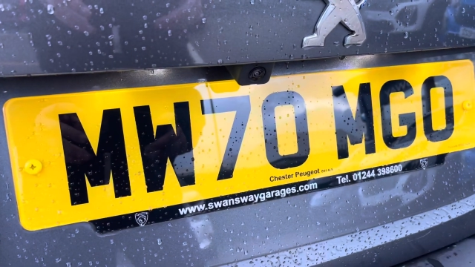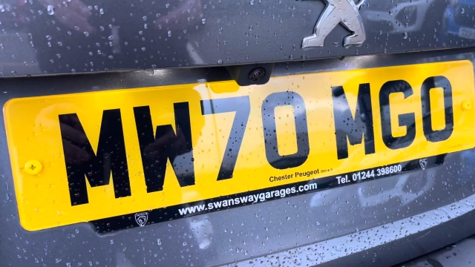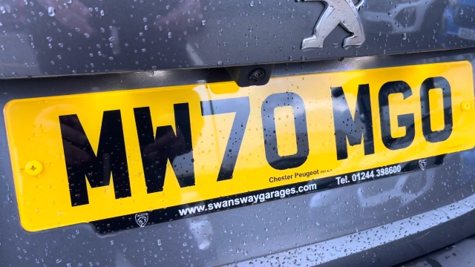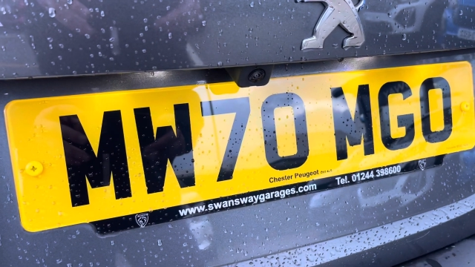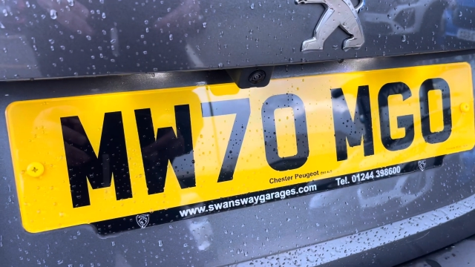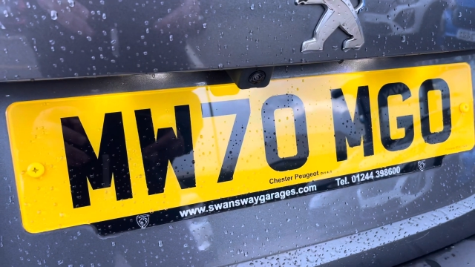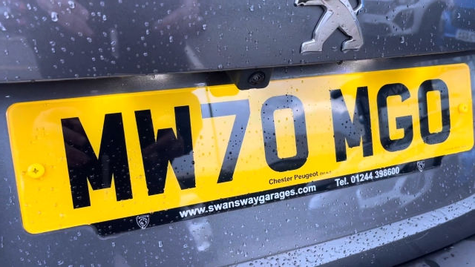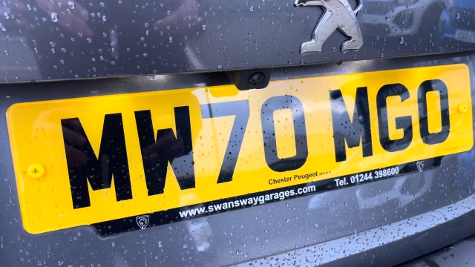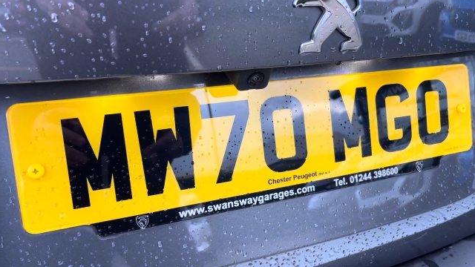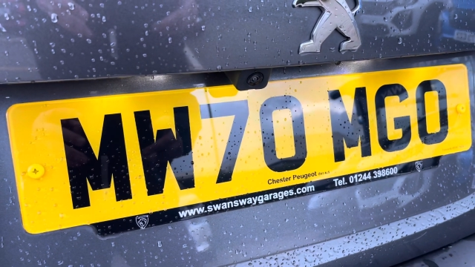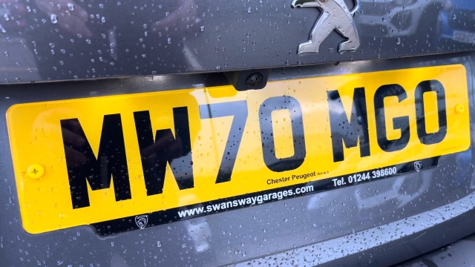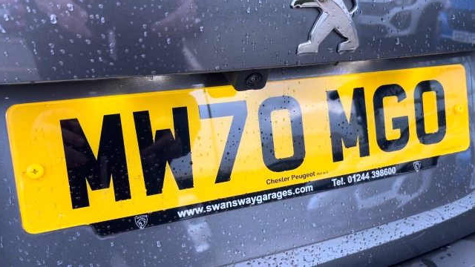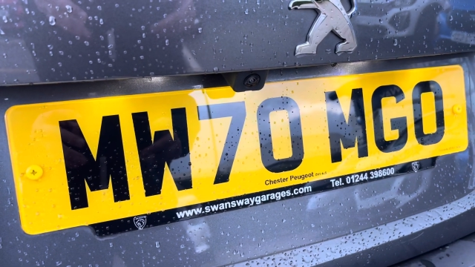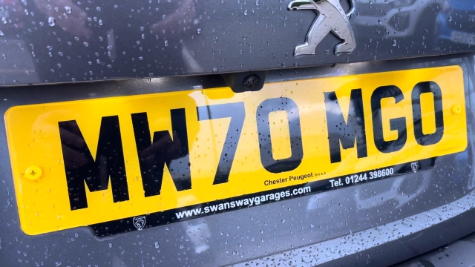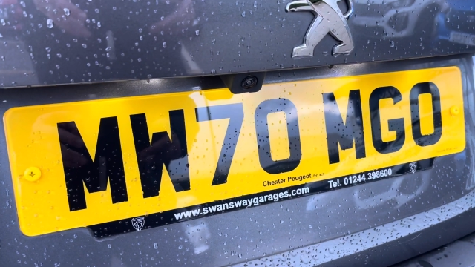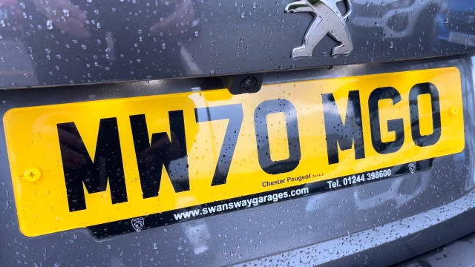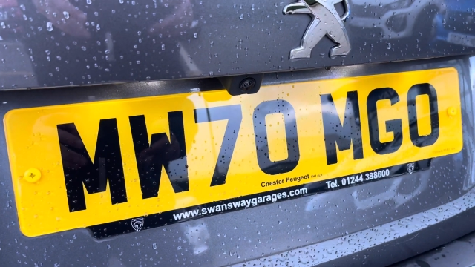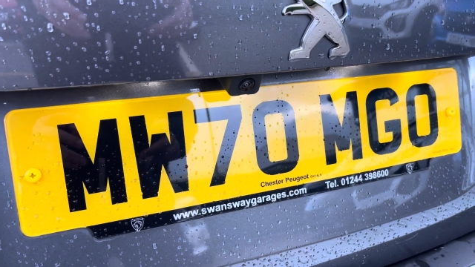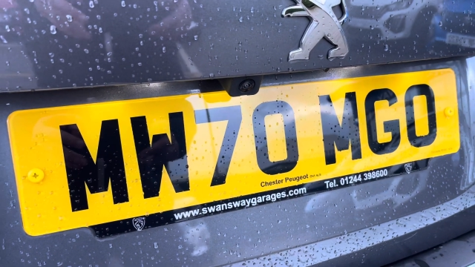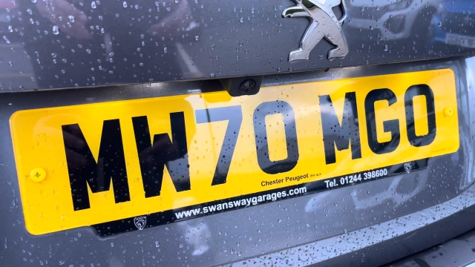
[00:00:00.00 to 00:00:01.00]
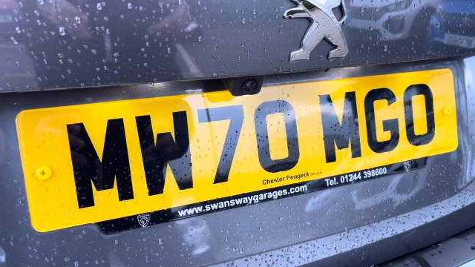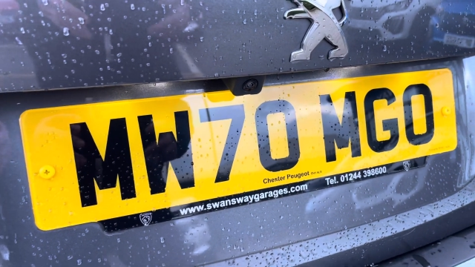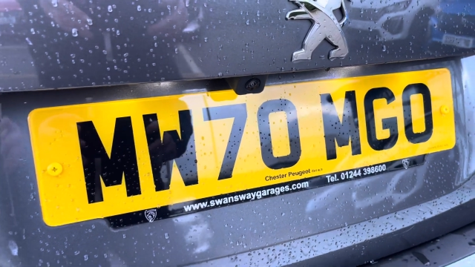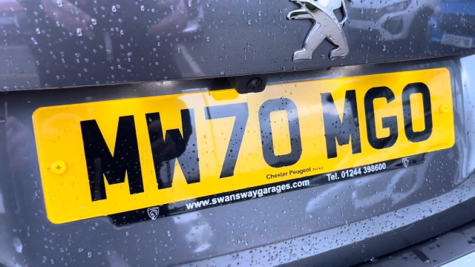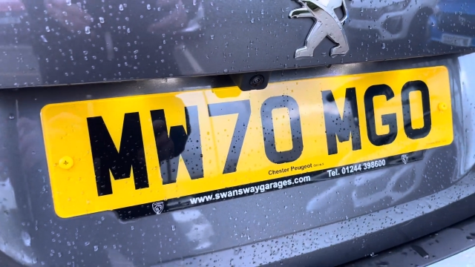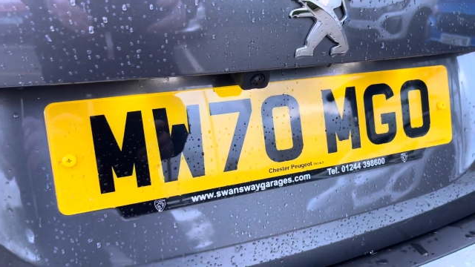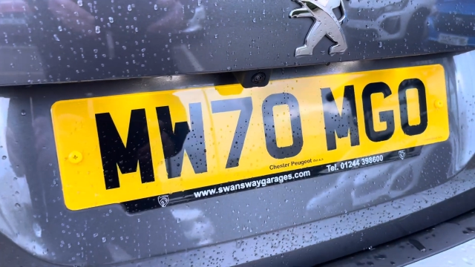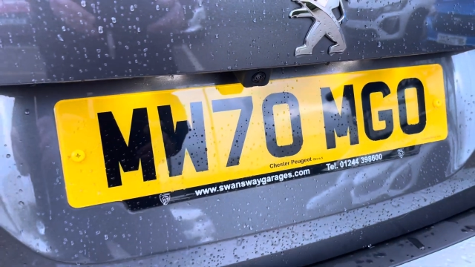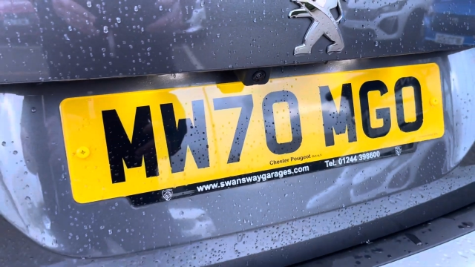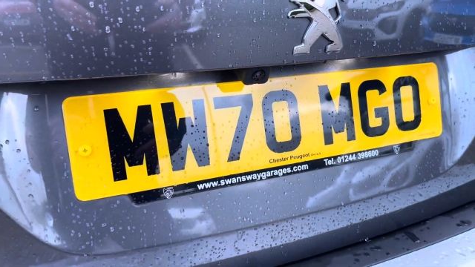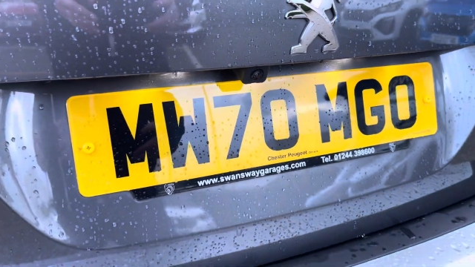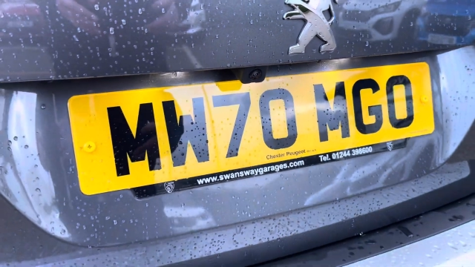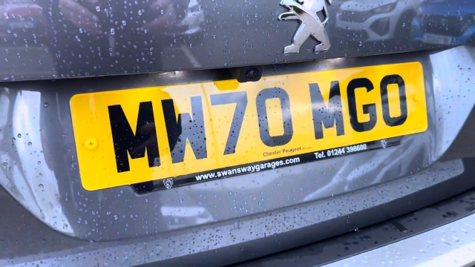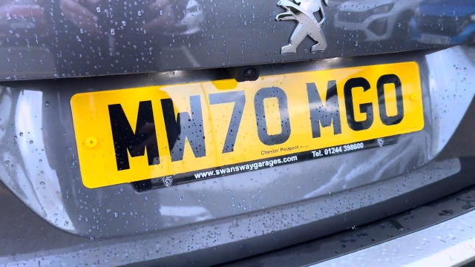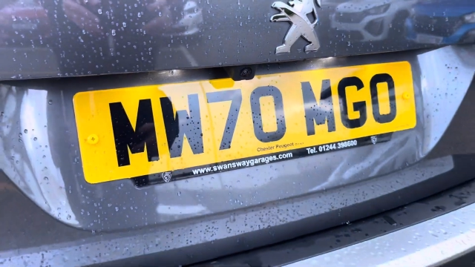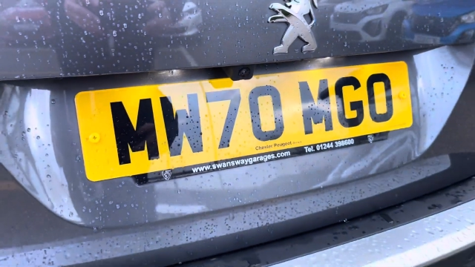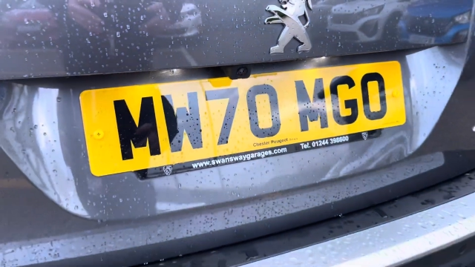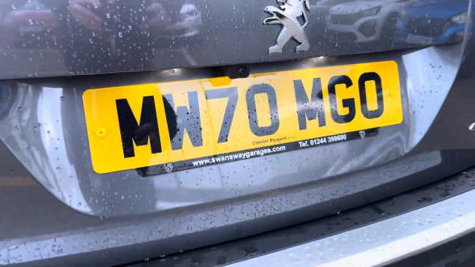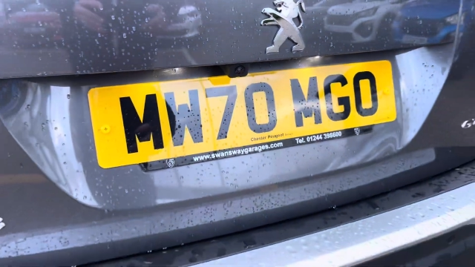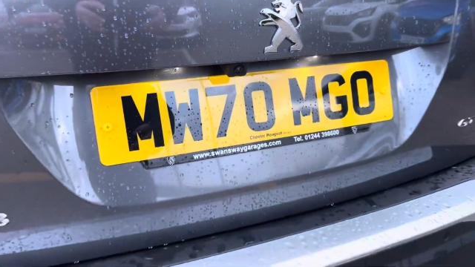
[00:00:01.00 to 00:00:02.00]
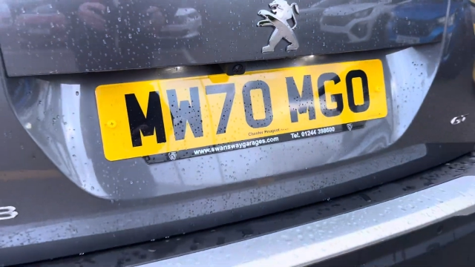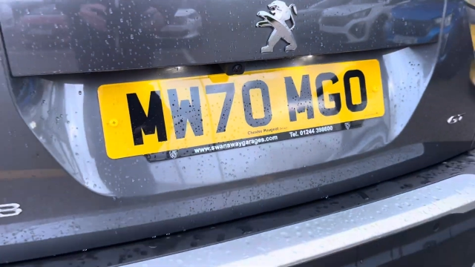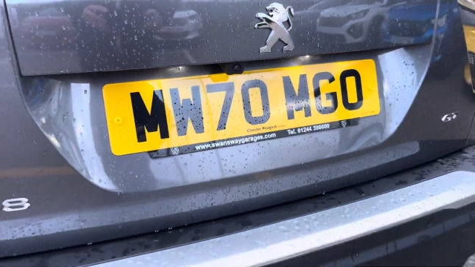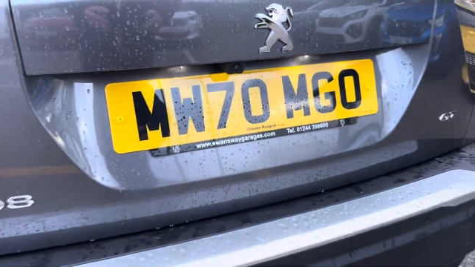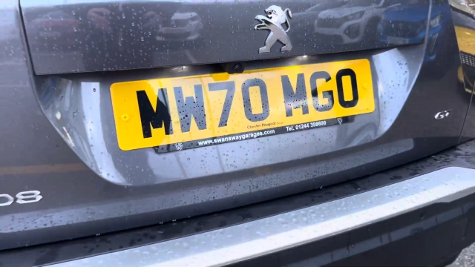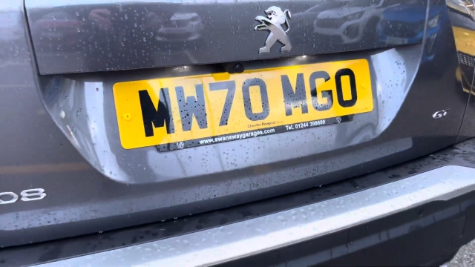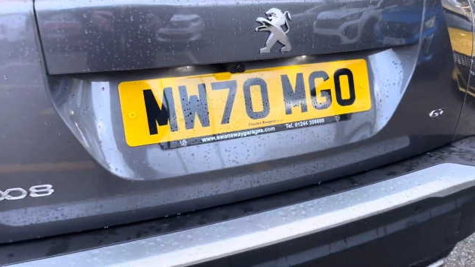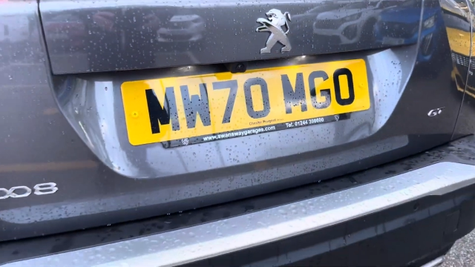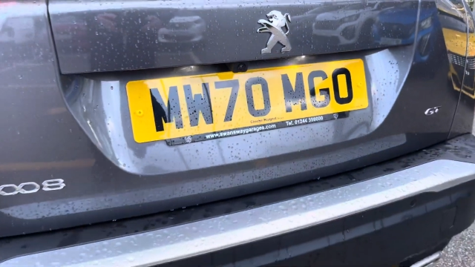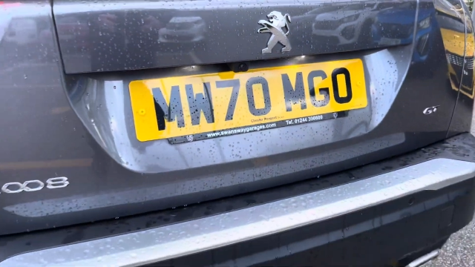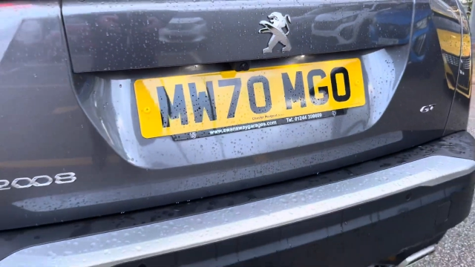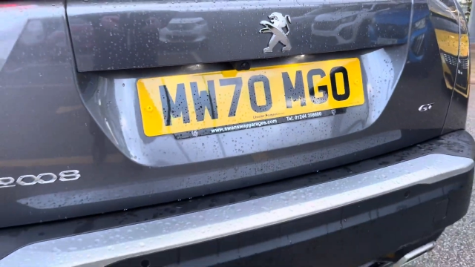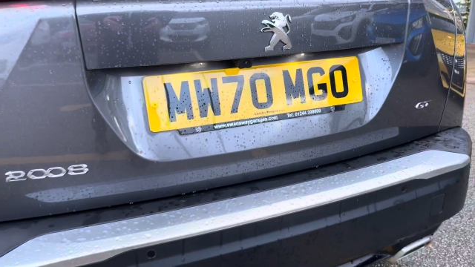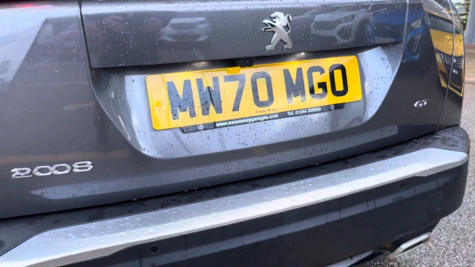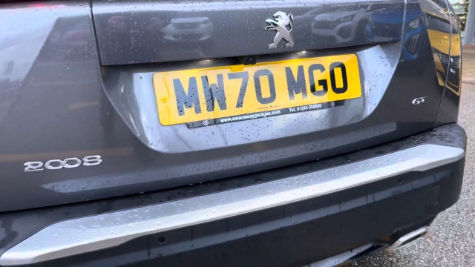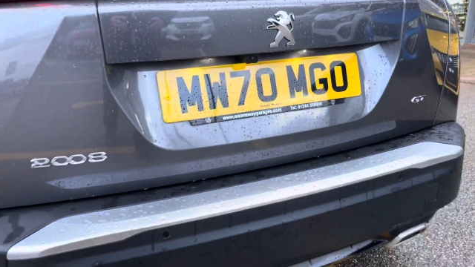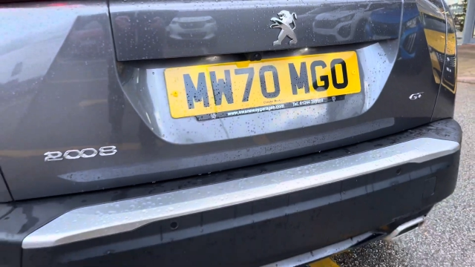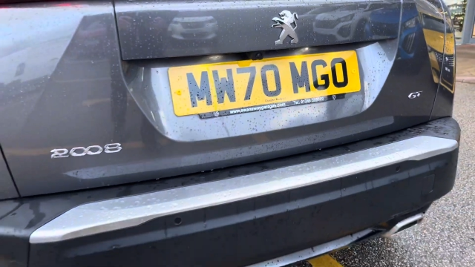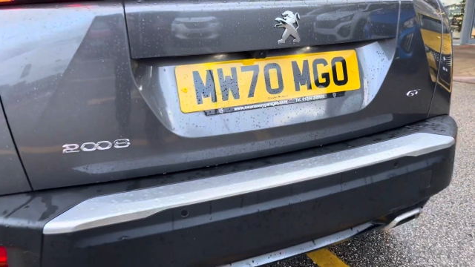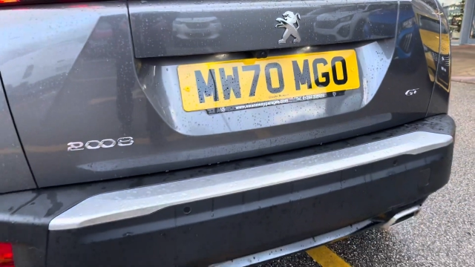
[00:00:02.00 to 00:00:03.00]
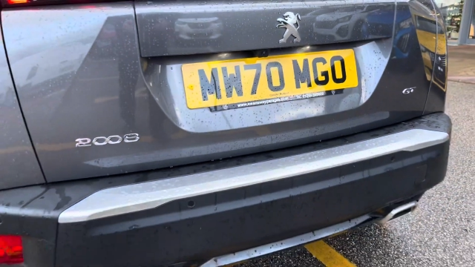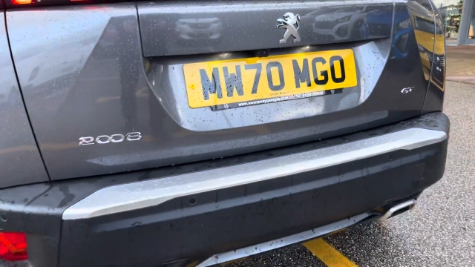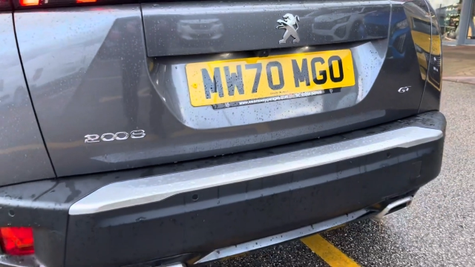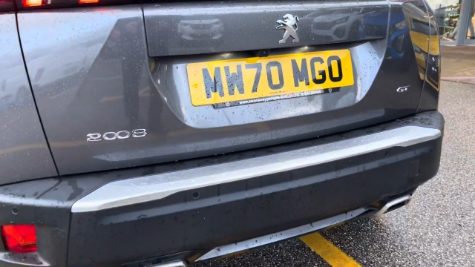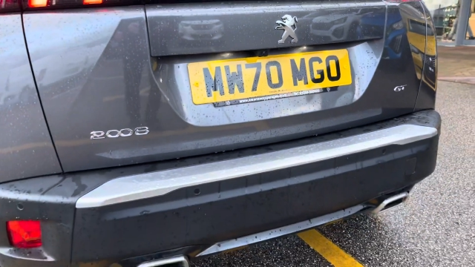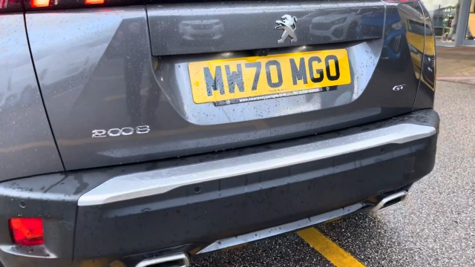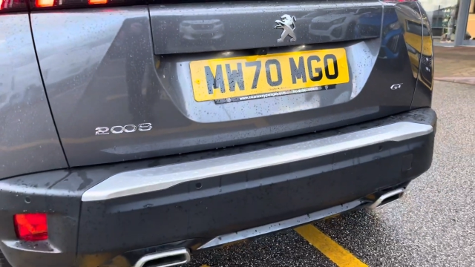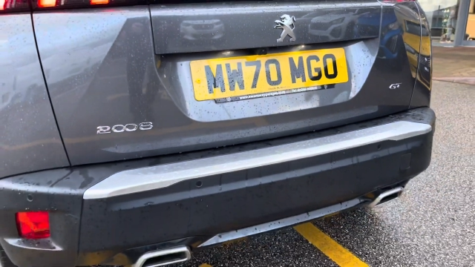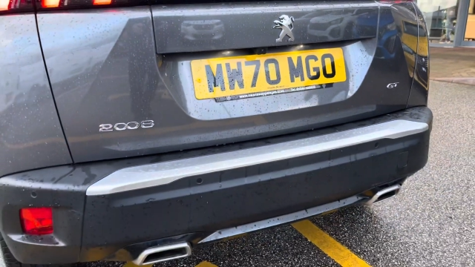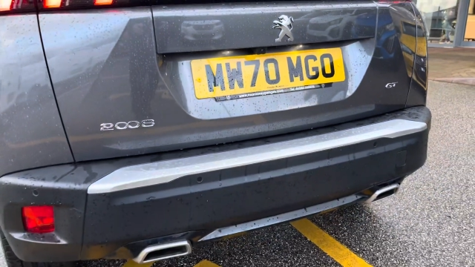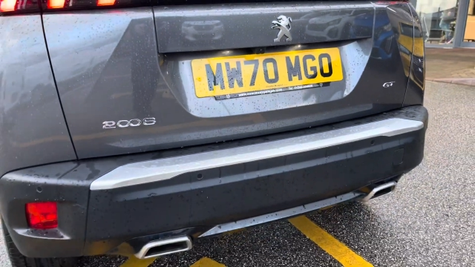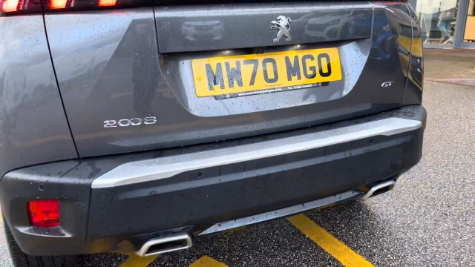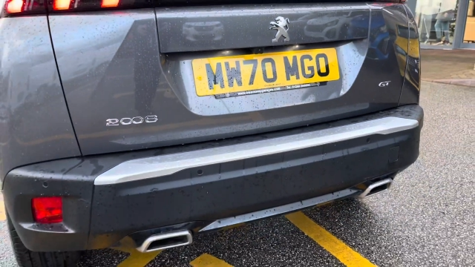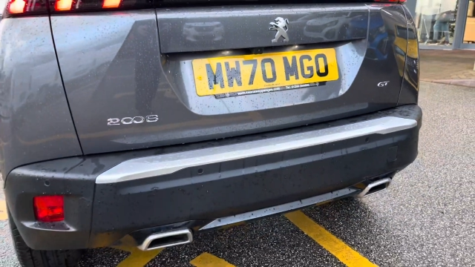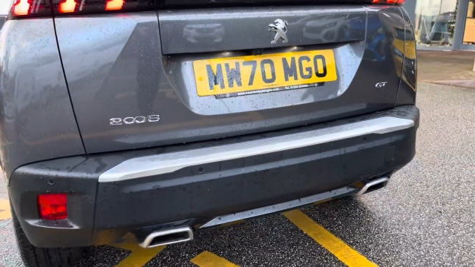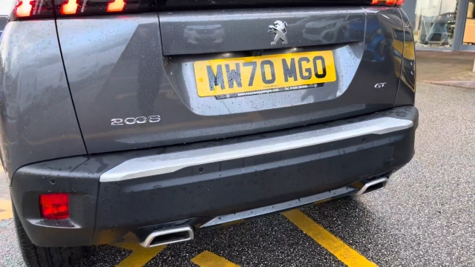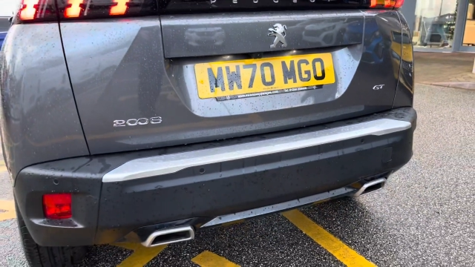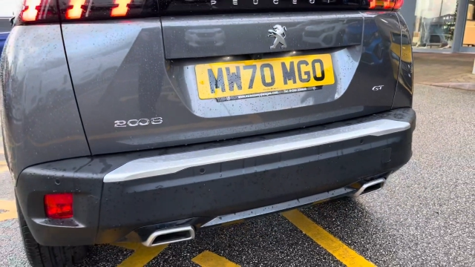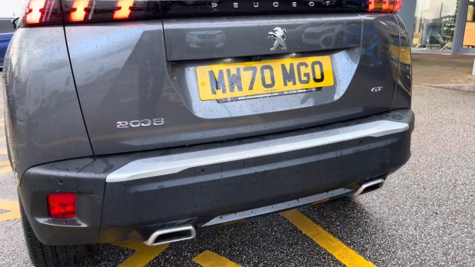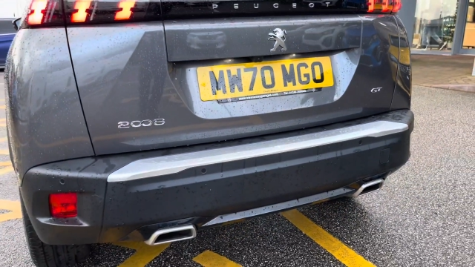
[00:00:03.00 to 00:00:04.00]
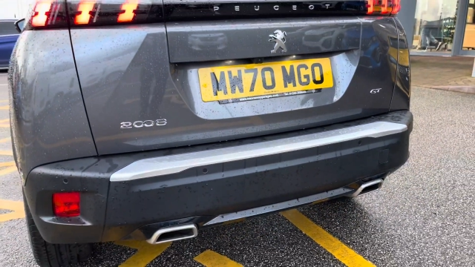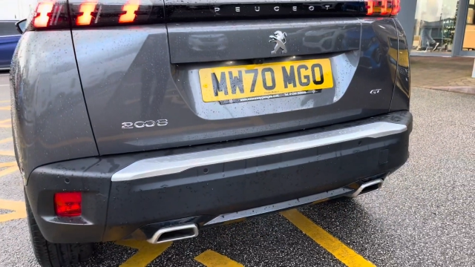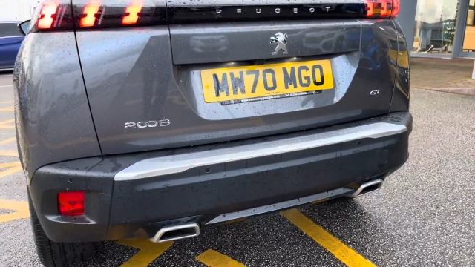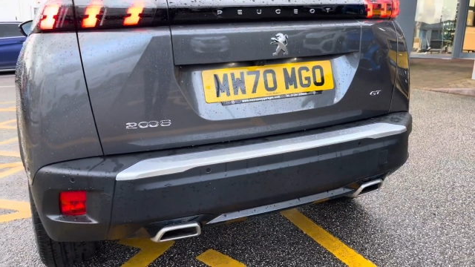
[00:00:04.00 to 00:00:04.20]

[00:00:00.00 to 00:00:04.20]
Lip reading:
(no speaker visible)